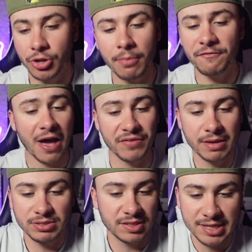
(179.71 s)
up 5
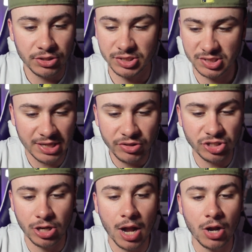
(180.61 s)
games in the Celtics. The
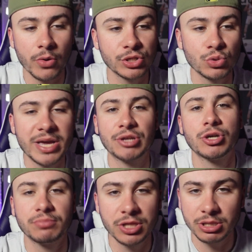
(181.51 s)
Celtics are not going to catch
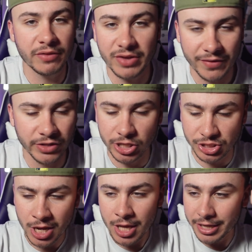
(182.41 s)
up to the Cleveland Cavaliers.
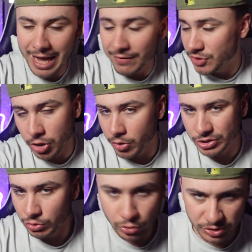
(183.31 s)
The Cavs aren't going
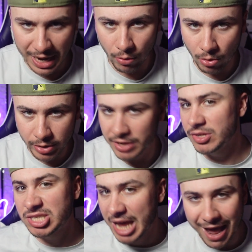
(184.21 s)
to lose out. Okay,
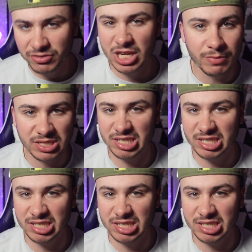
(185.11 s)
this Cavs team is a